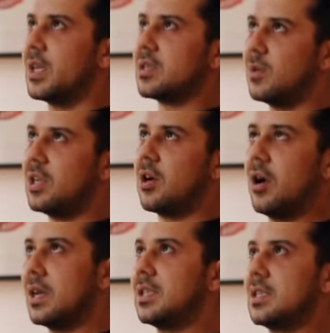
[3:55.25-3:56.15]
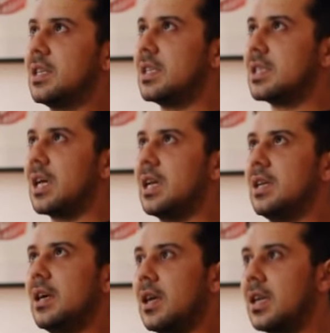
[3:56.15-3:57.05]
So we got into the
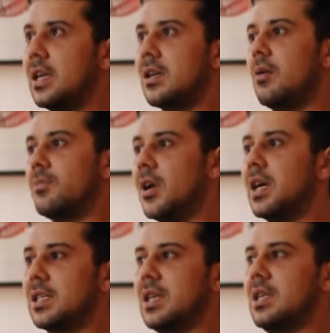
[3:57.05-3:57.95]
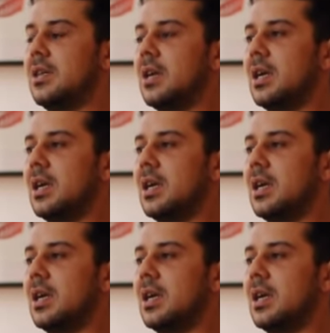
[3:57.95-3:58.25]
estate and hid up nicely.